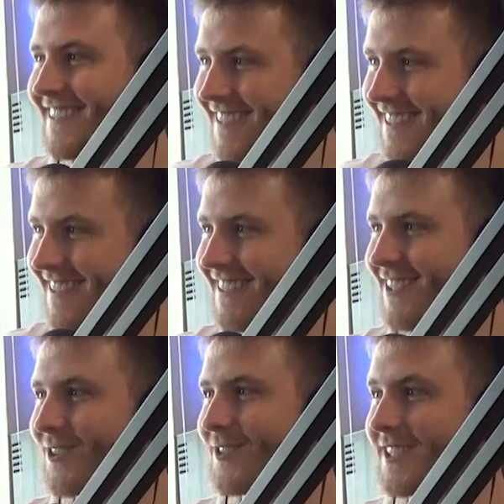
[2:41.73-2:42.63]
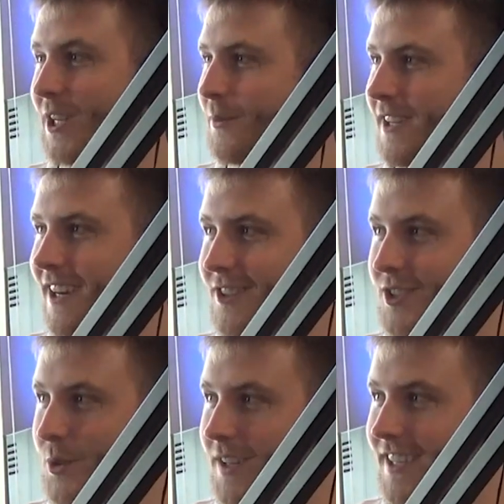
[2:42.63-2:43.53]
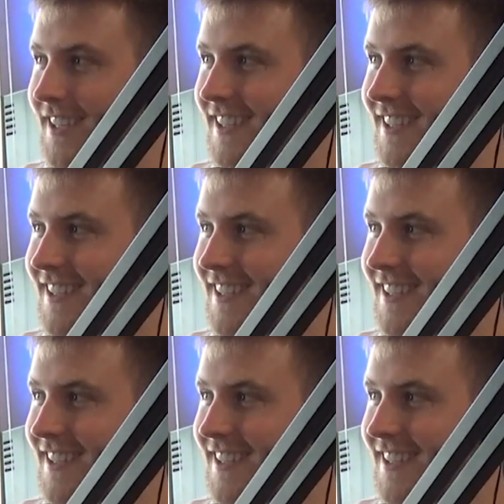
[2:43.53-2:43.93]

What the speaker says: my mind. I was starting my internship.